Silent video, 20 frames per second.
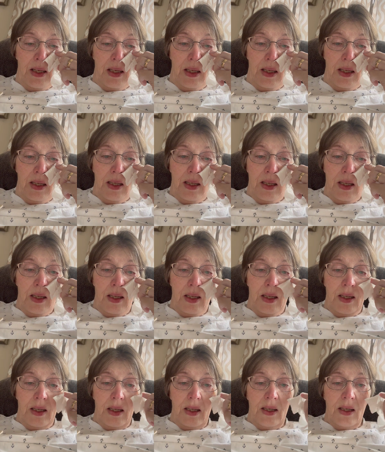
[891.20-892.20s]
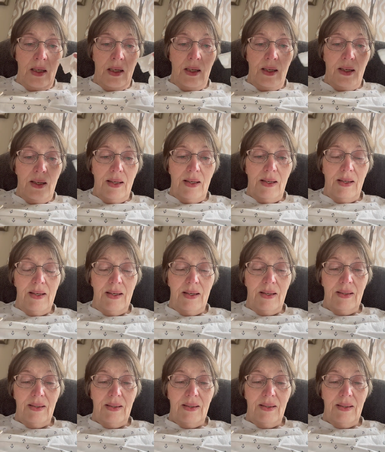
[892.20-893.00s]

(no one is talking)